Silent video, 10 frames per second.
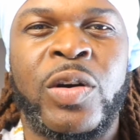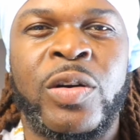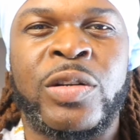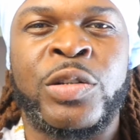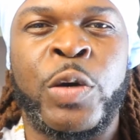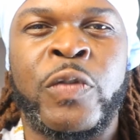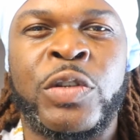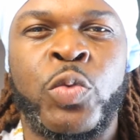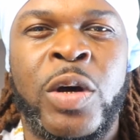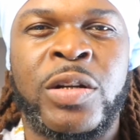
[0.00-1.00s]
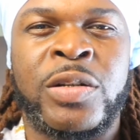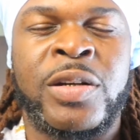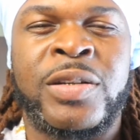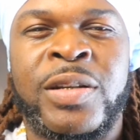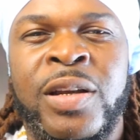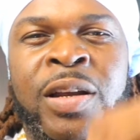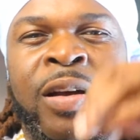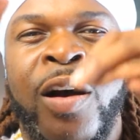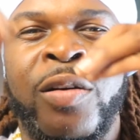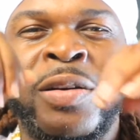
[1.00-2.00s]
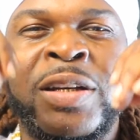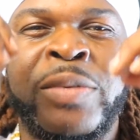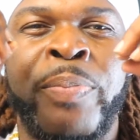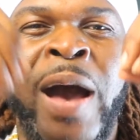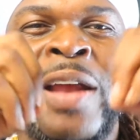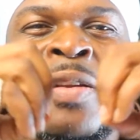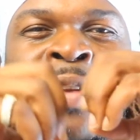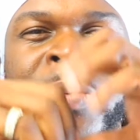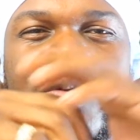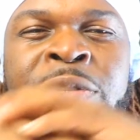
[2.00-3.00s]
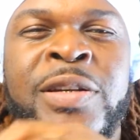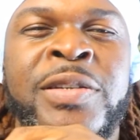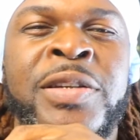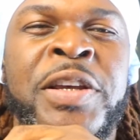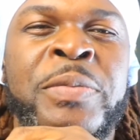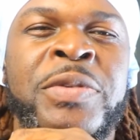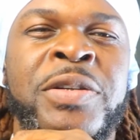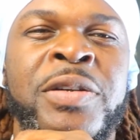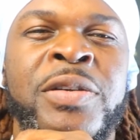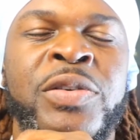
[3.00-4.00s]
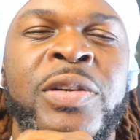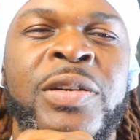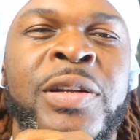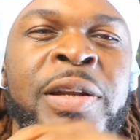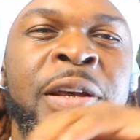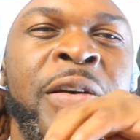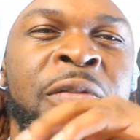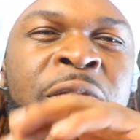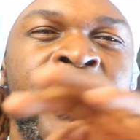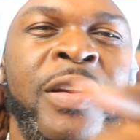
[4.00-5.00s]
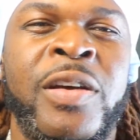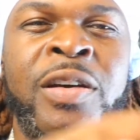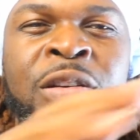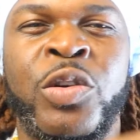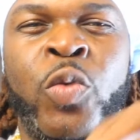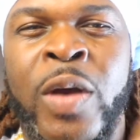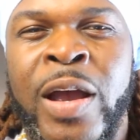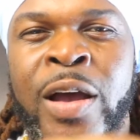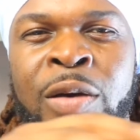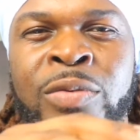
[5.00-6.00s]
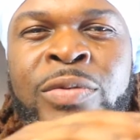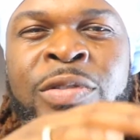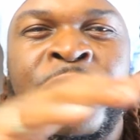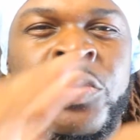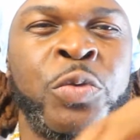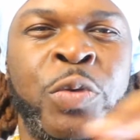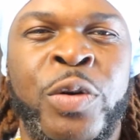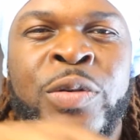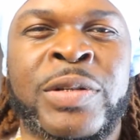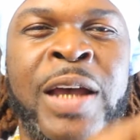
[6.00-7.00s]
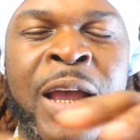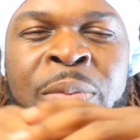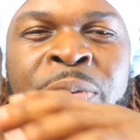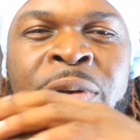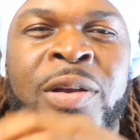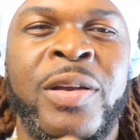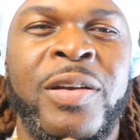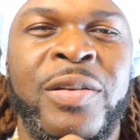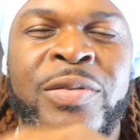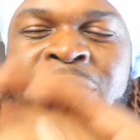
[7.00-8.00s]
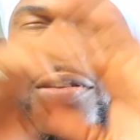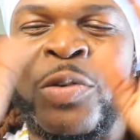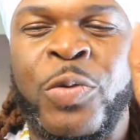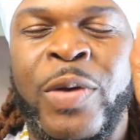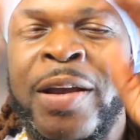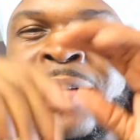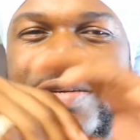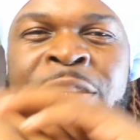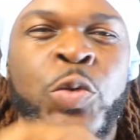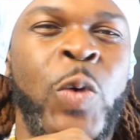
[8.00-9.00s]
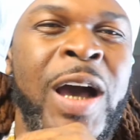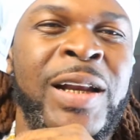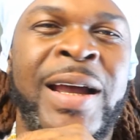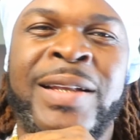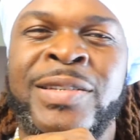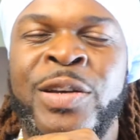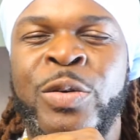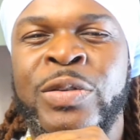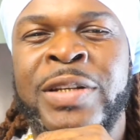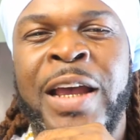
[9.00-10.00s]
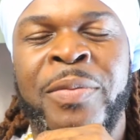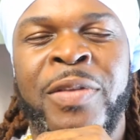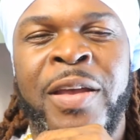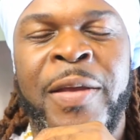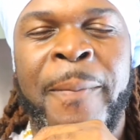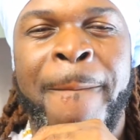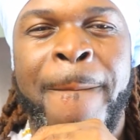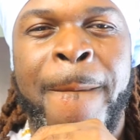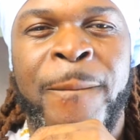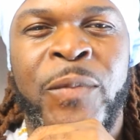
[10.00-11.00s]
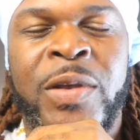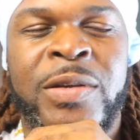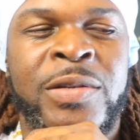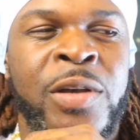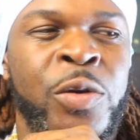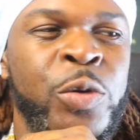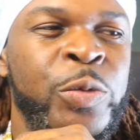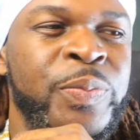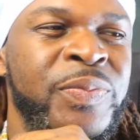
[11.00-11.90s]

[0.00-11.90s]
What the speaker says: or the surface dwellers, because all of these body doubles, they seem to live in an underground sewer type, it's a crazy Twilight Zone type thing. So,